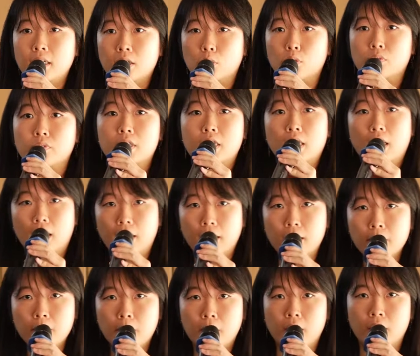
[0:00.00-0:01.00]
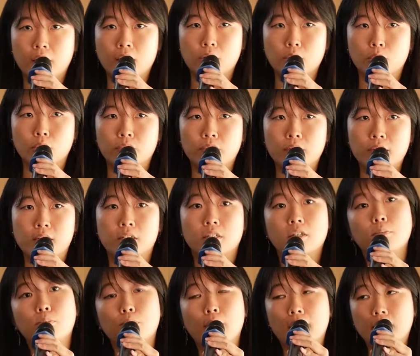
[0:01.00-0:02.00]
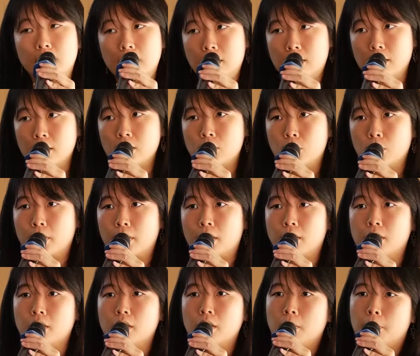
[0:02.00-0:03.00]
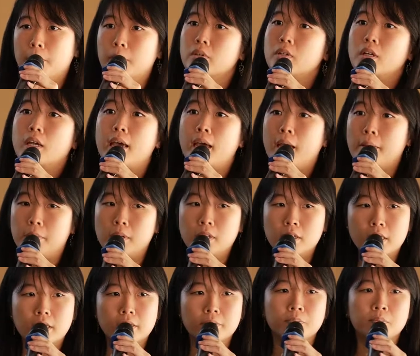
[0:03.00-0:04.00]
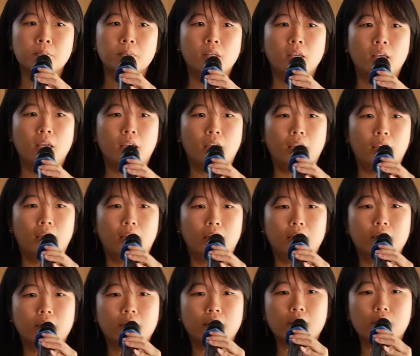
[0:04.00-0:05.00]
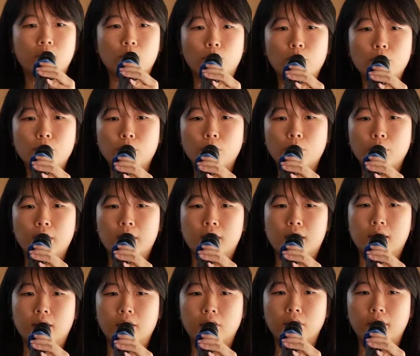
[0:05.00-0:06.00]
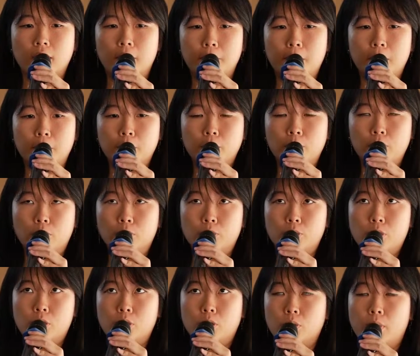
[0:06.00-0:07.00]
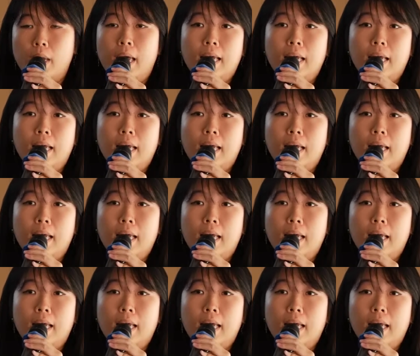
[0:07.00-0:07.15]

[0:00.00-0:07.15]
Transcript: it over time and over certain practices. You can build a habit. And it's also a skill that people use to